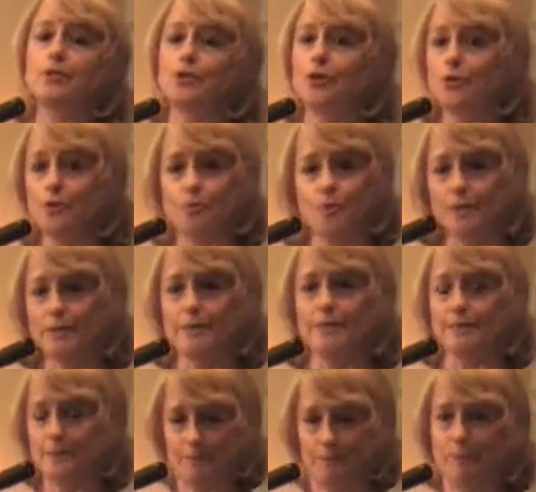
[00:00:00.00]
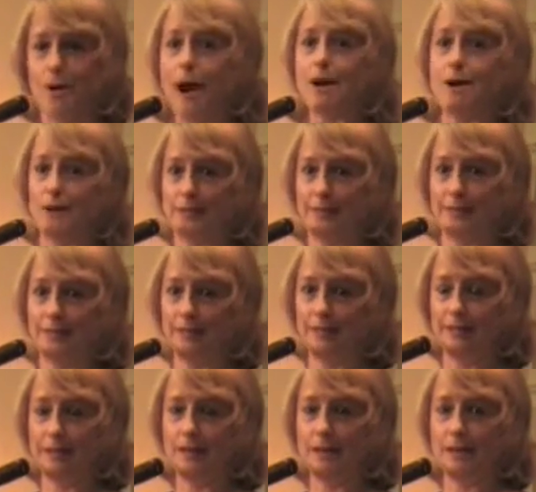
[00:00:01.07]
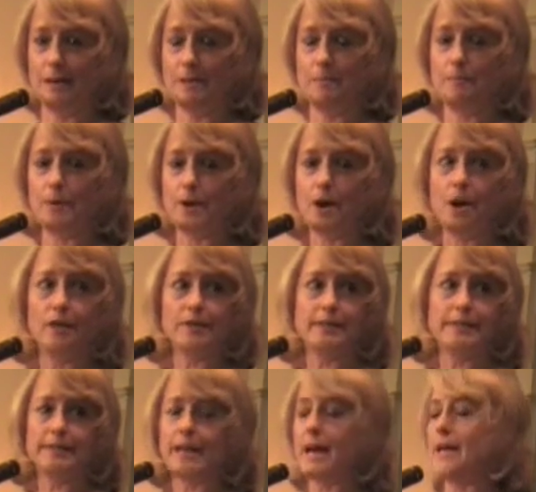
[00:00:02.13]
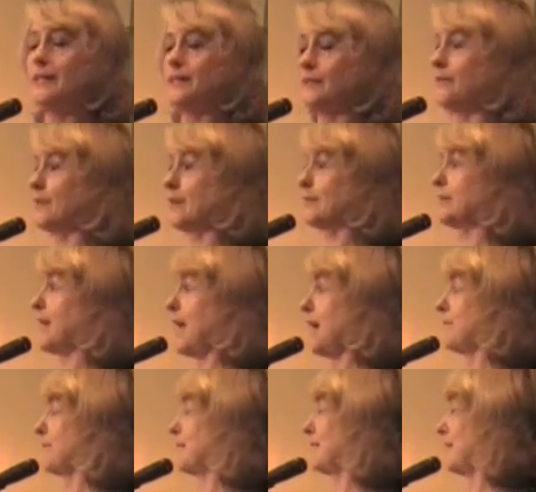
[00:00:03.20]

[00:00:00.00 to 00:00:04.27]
show you one little part. But all these kinds of things happen